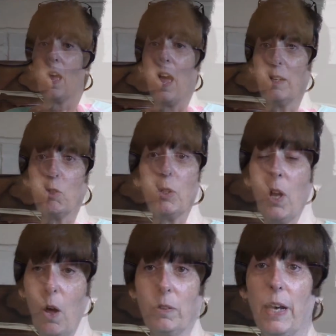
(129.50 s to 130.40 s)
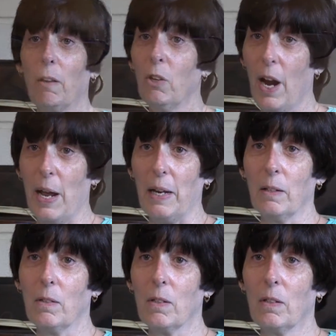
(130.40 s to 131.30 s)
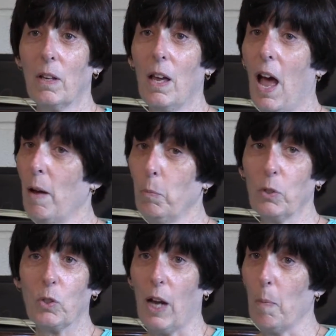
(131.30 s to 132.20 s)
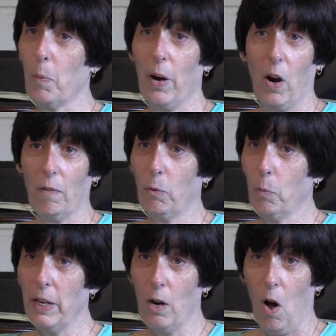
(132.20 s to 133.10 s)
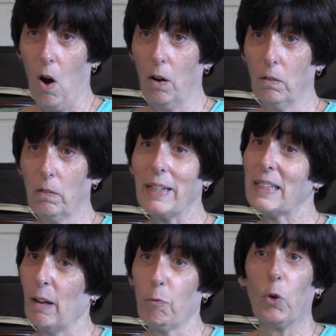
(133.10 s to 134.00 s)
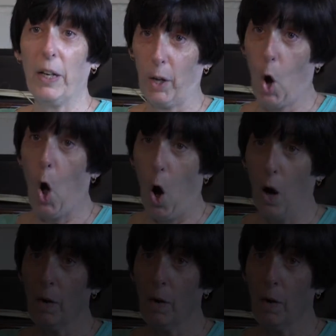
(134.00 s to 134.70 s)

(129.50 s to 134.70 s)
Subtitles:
And she'll hold out her hands and we'll stop wherever we are, except we're in the car.